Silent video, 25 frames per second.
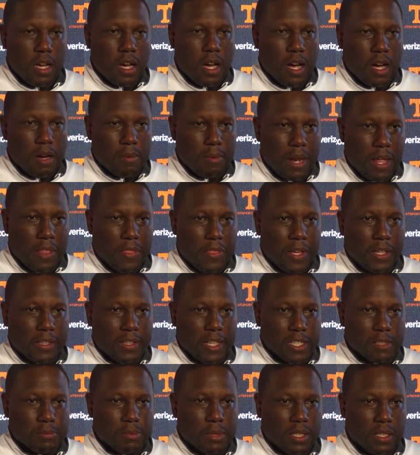Um, and I think
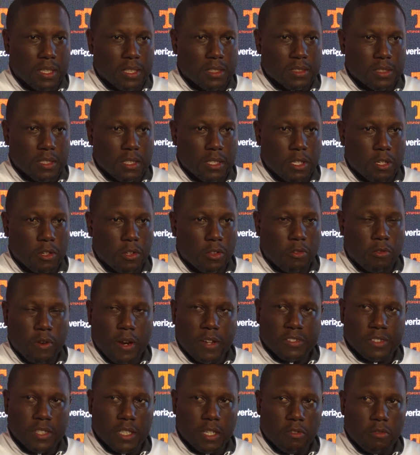that's because, you know, the
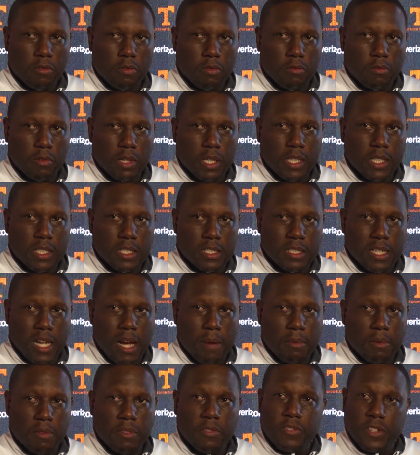refs did a really good
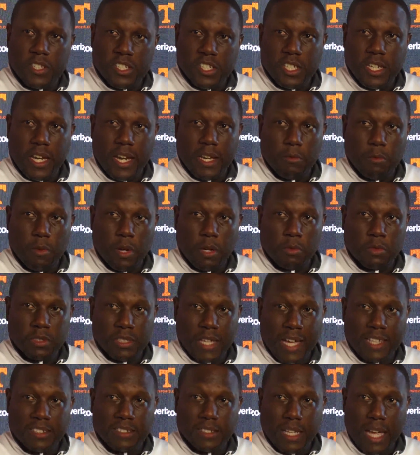job of officiating what was
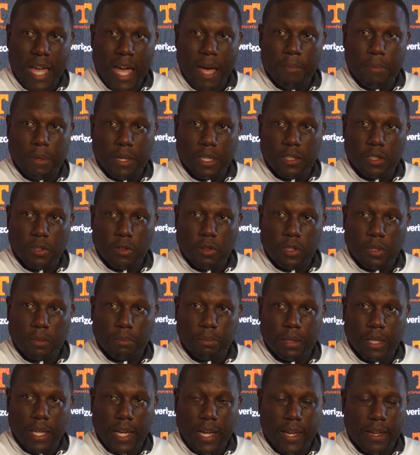actually happening during the
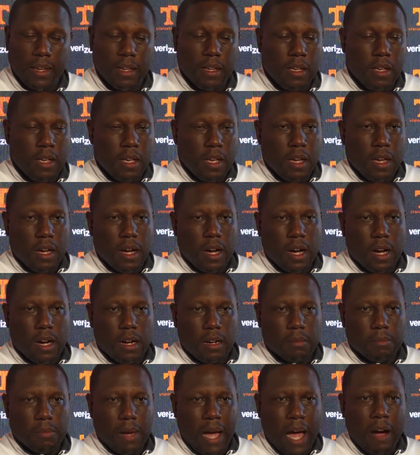play.
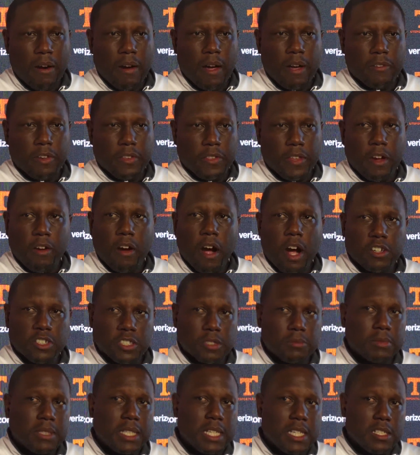Um, however, there are
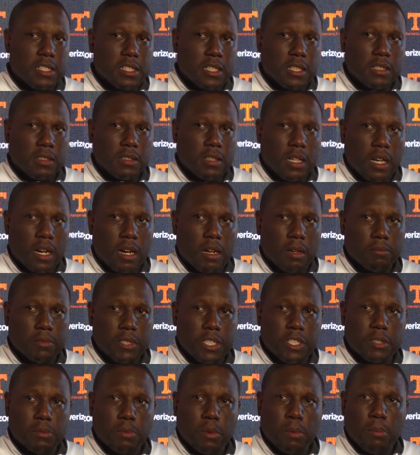some teaching, um,
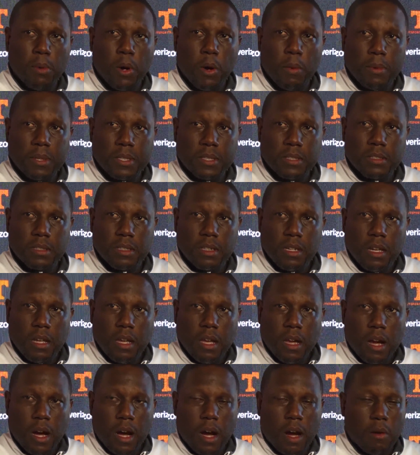teachable moments
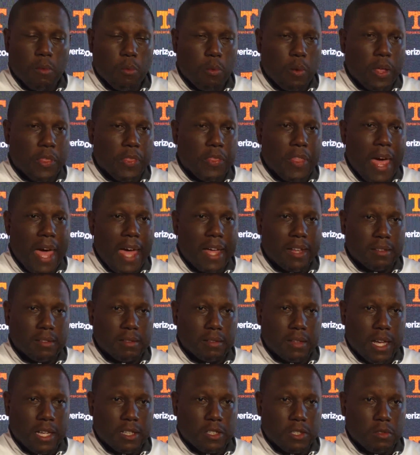uh, with that
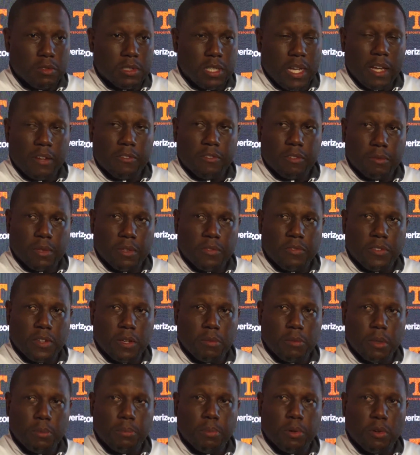that you take from the
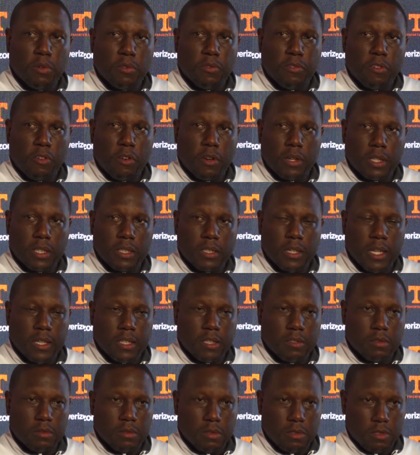film, you pull forward, and, and
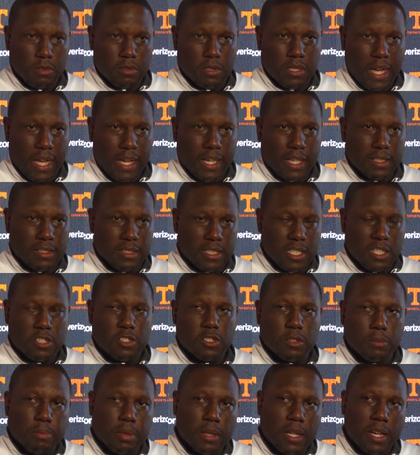you, you take and teach
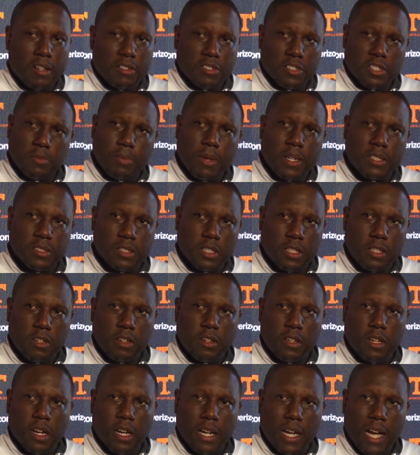your players, especially
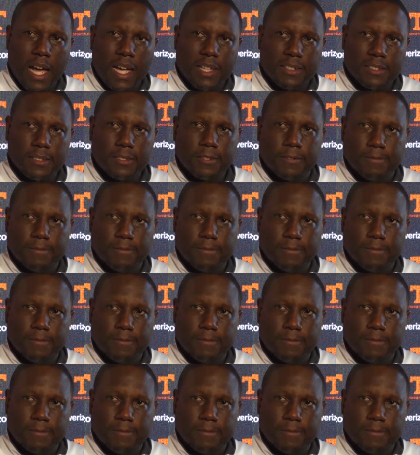your young guys.